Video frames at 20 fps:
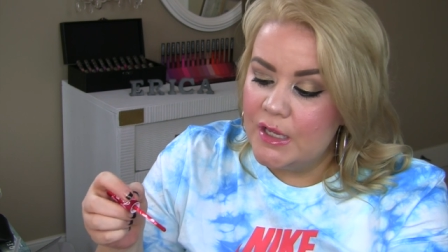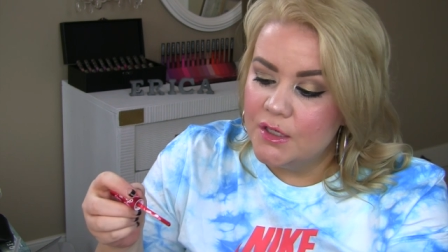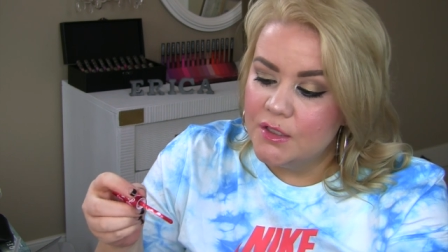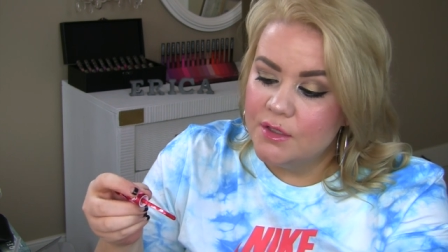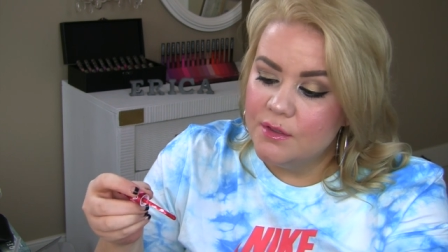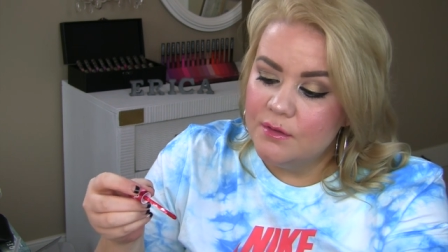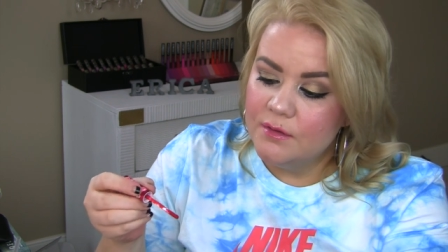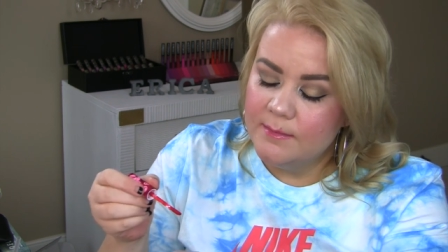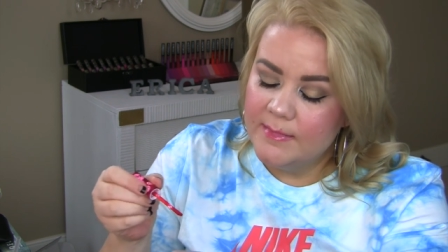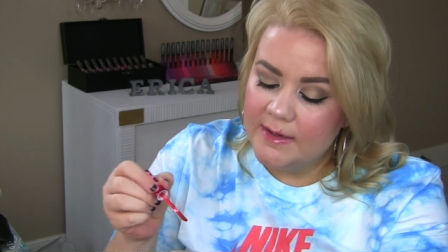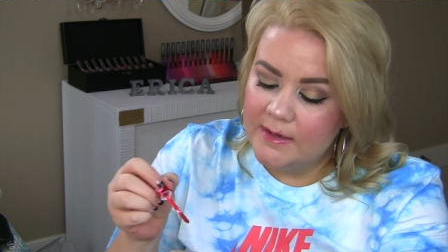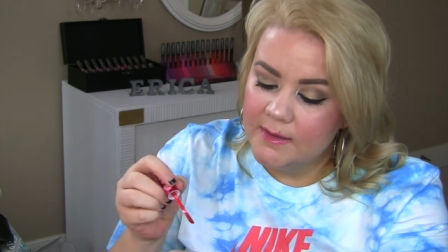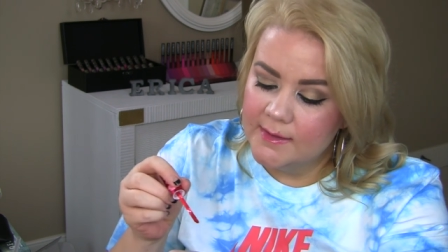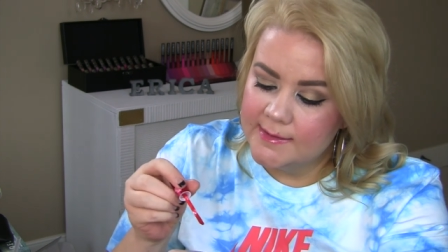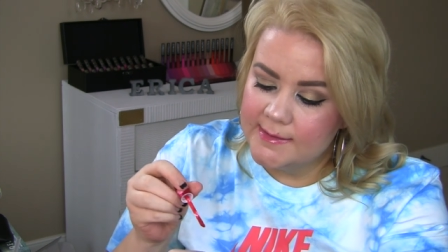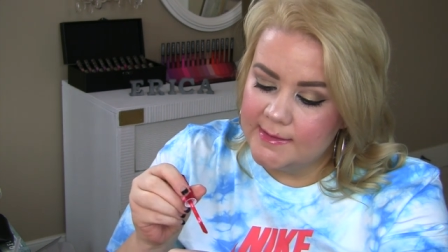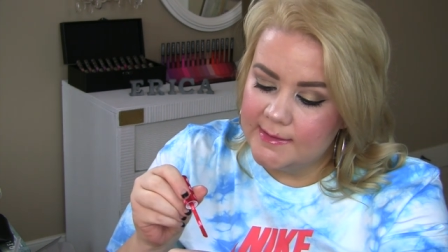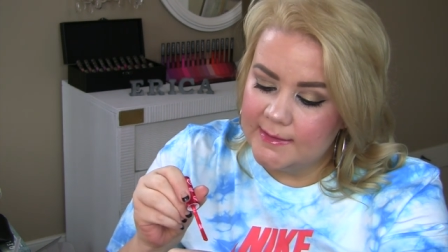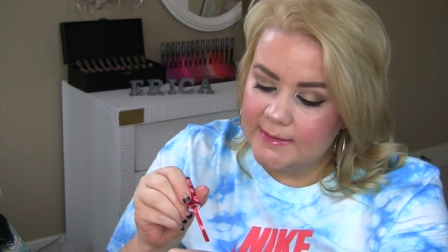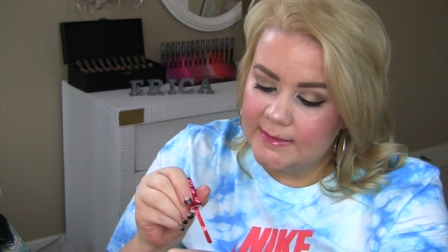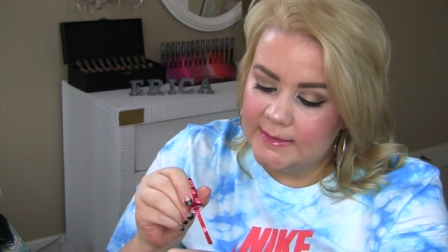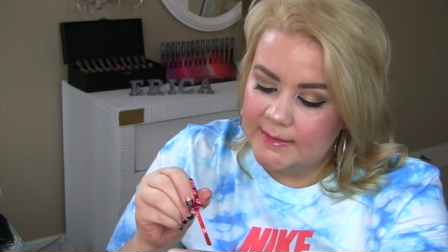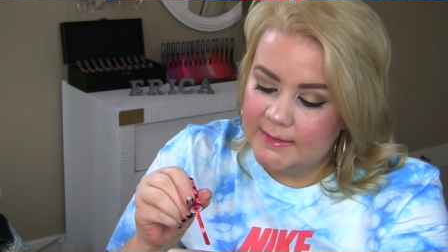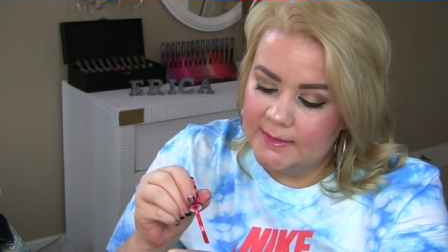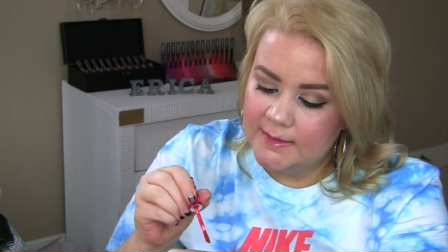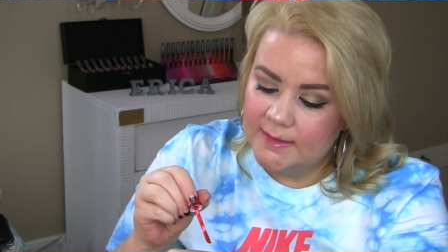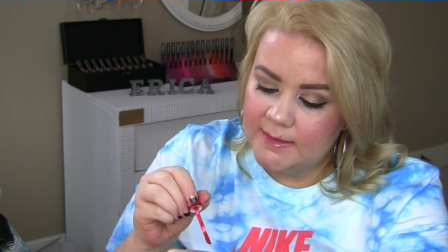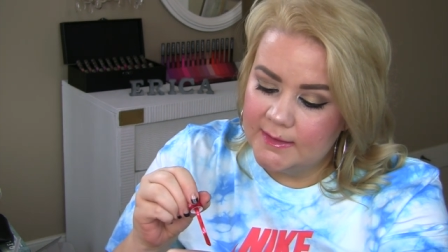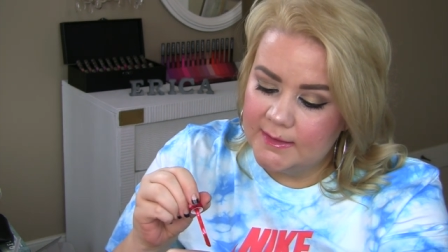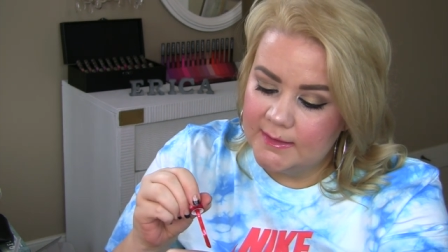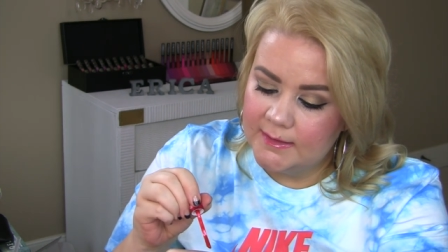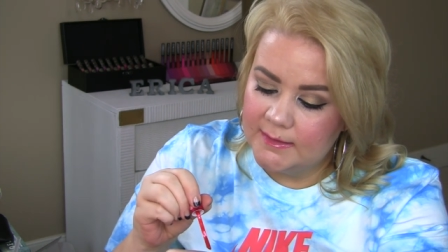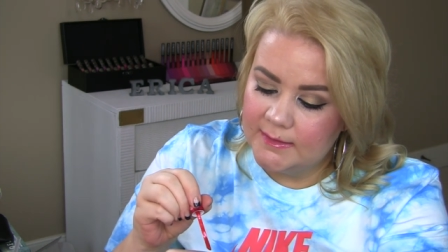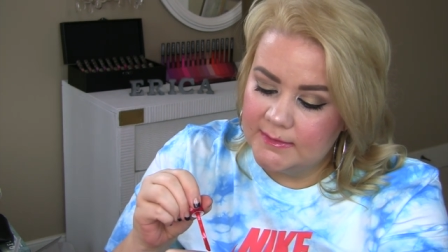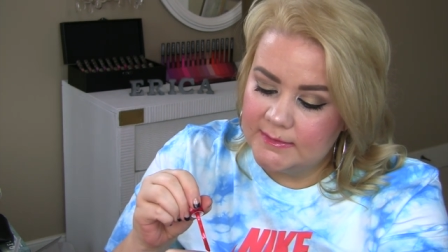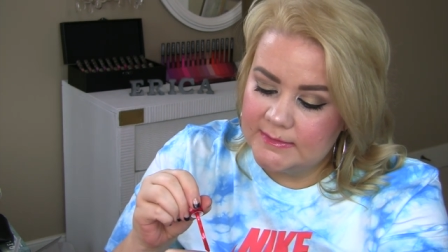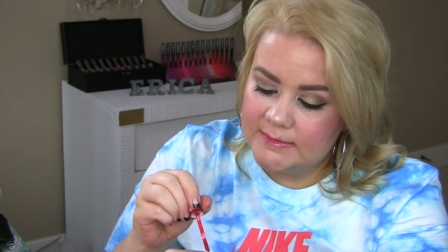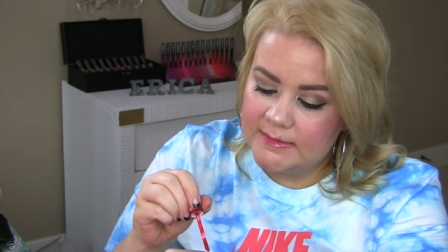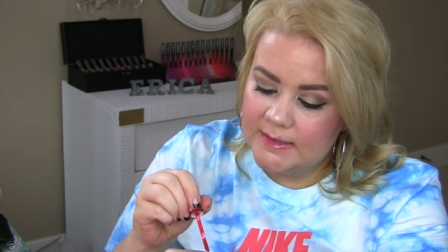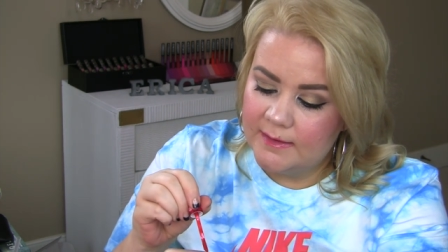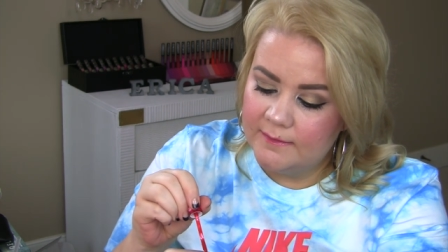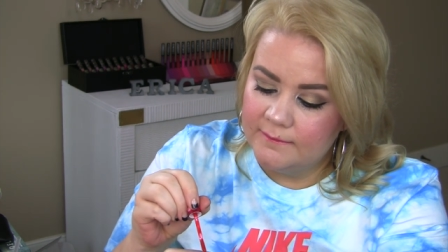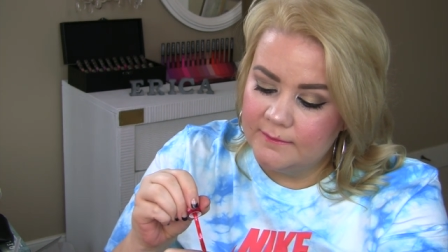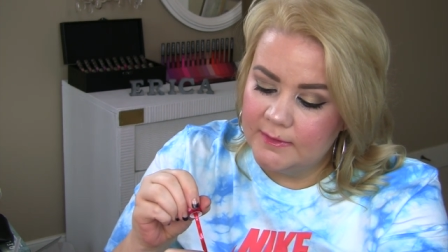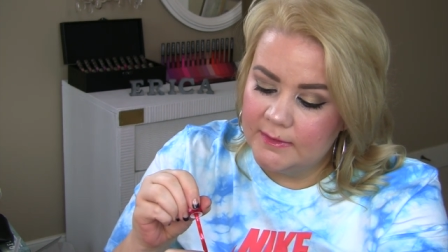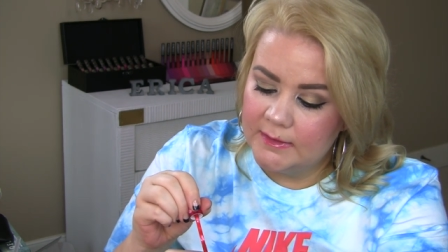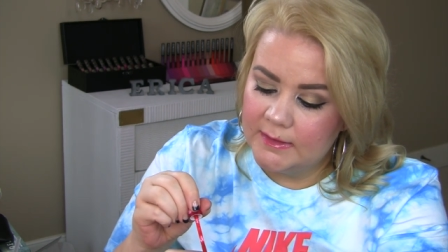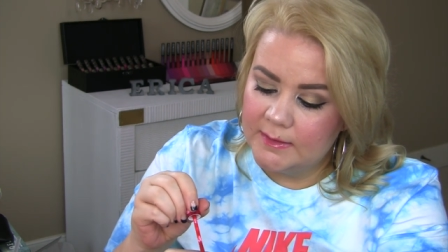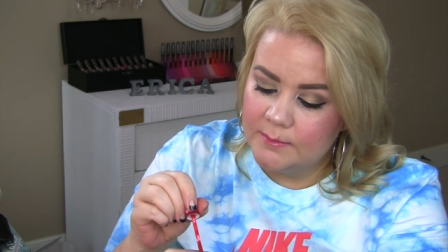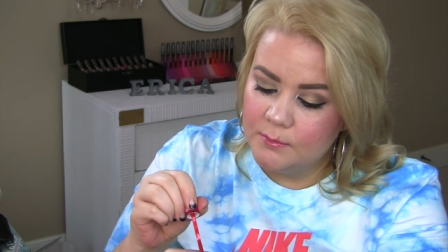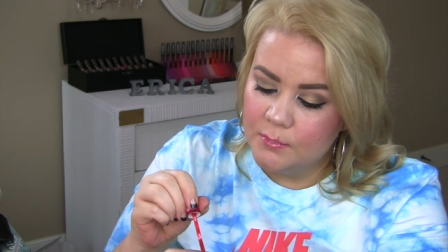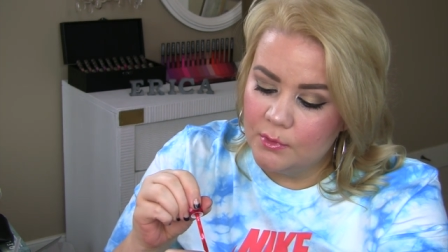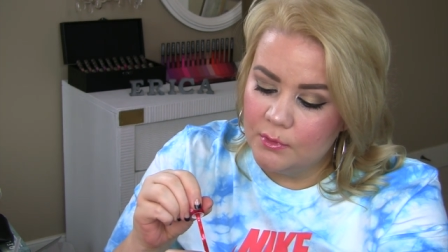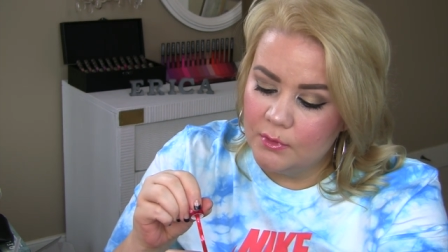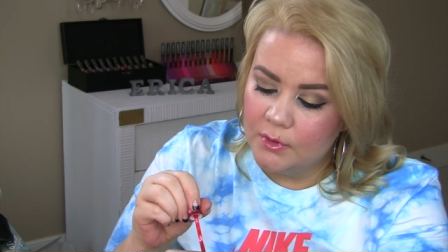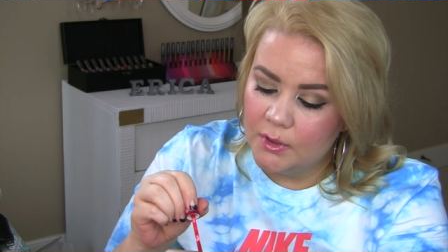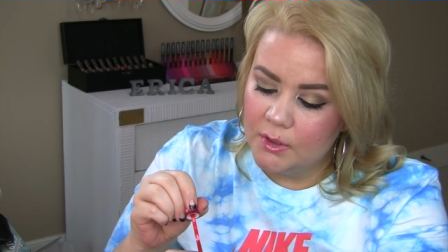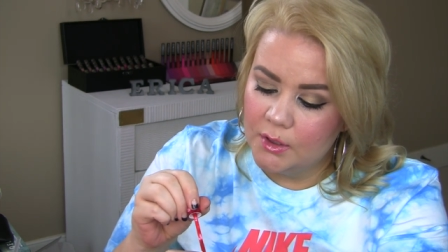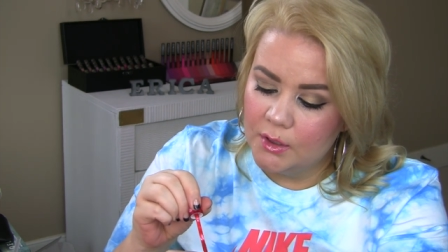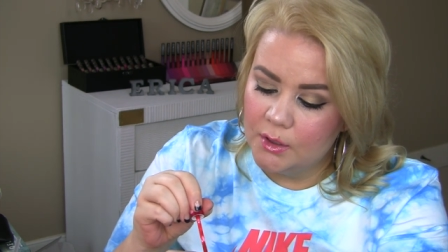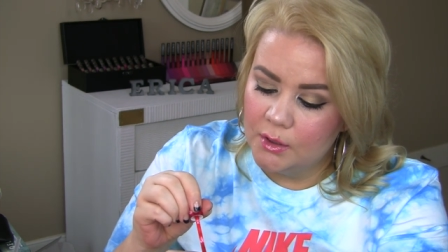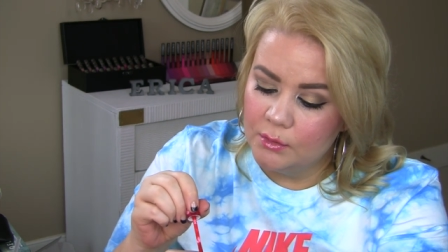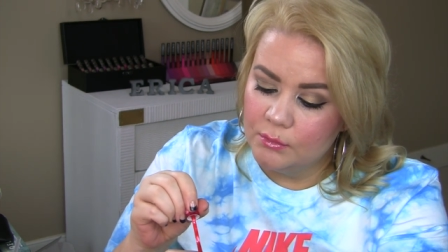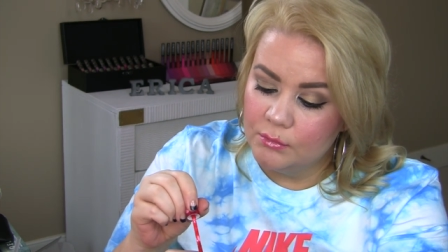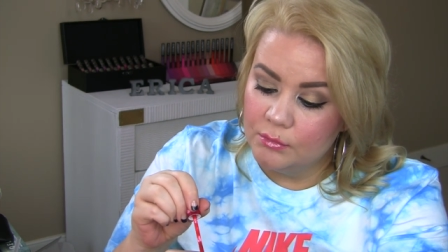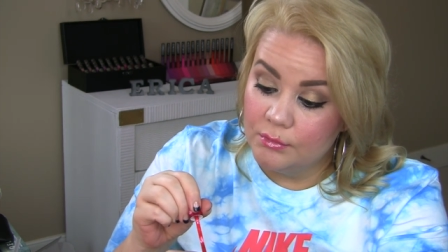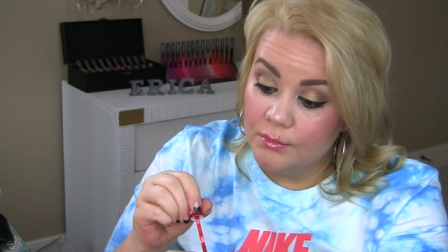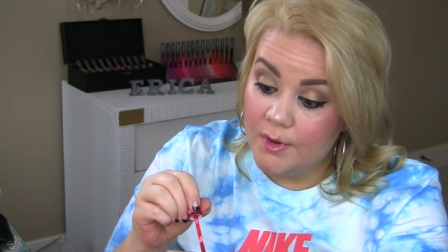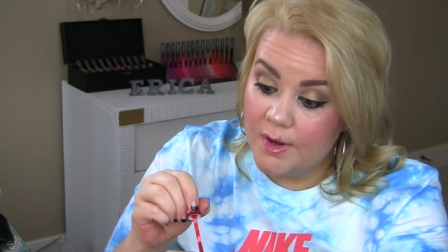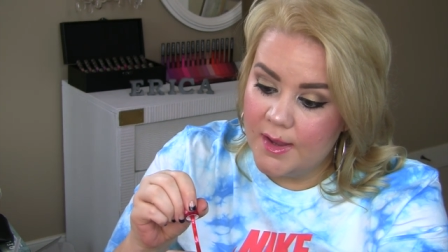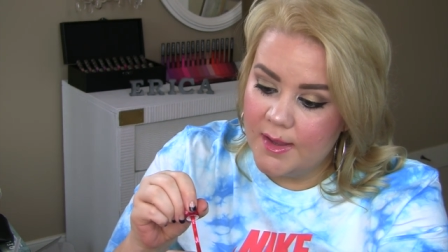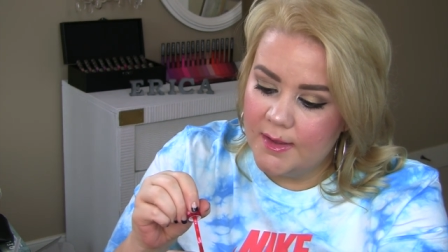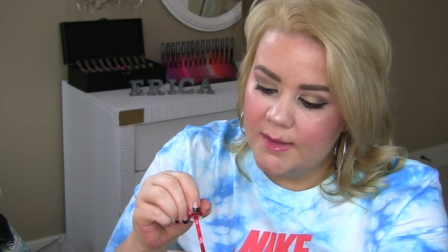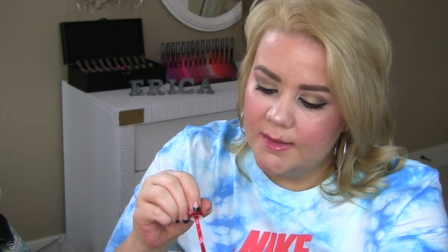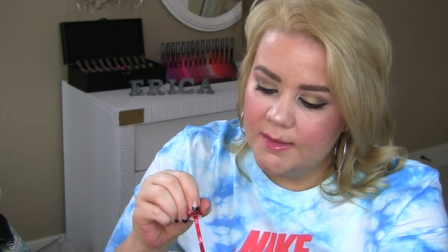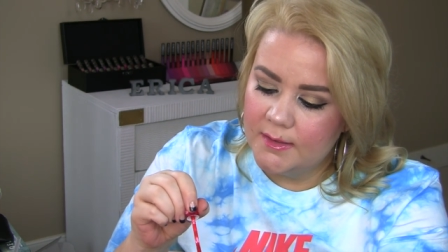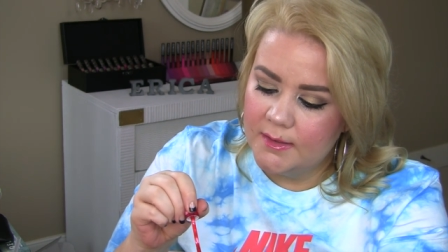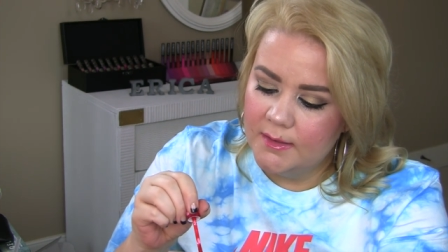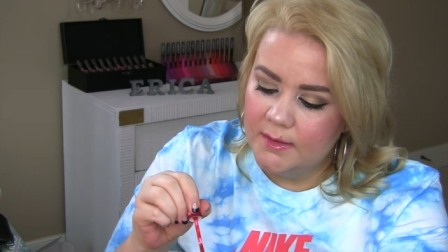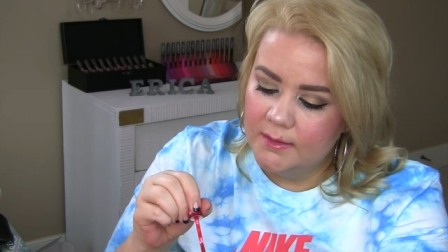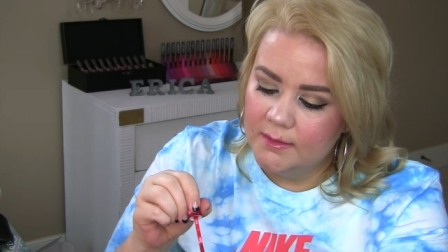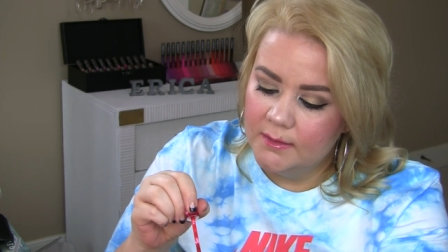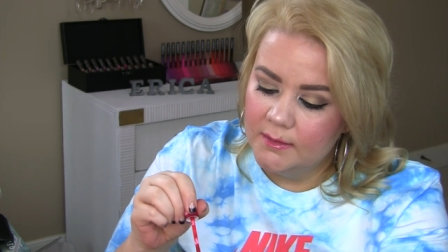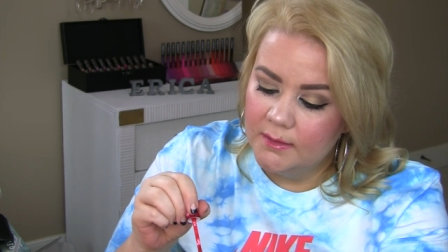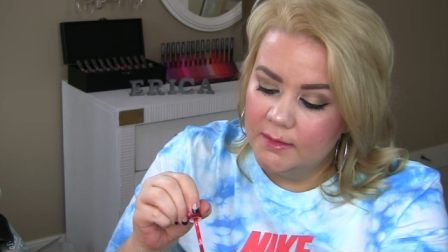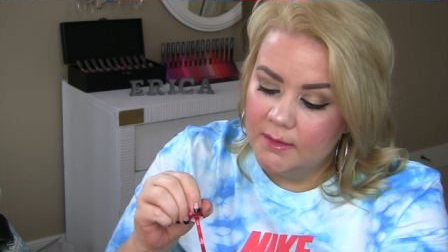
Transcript: New Americana is definitely more red.